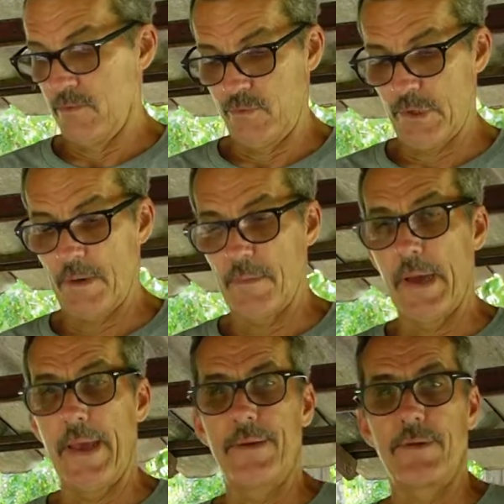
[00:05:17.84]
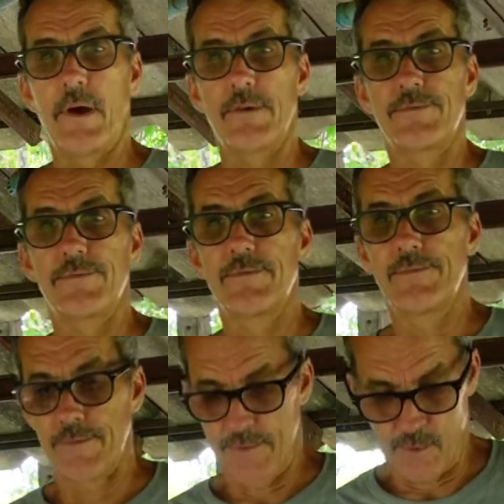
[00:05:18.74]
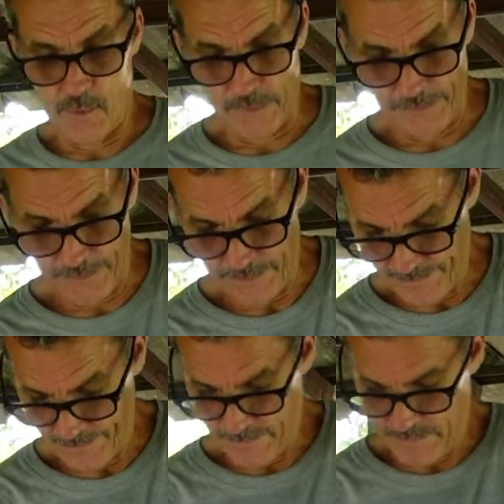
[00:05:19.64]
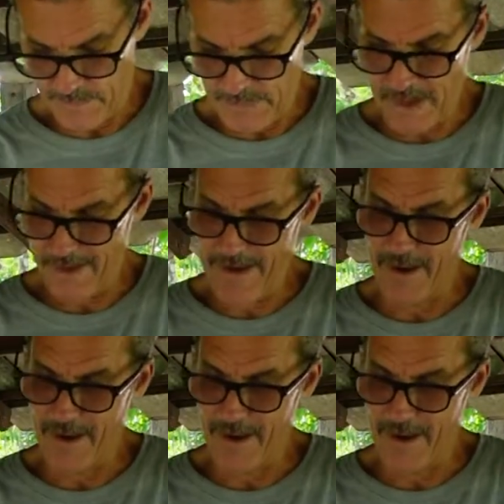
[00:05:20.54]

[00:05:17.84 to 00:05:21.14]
Chopped my hand off almost, but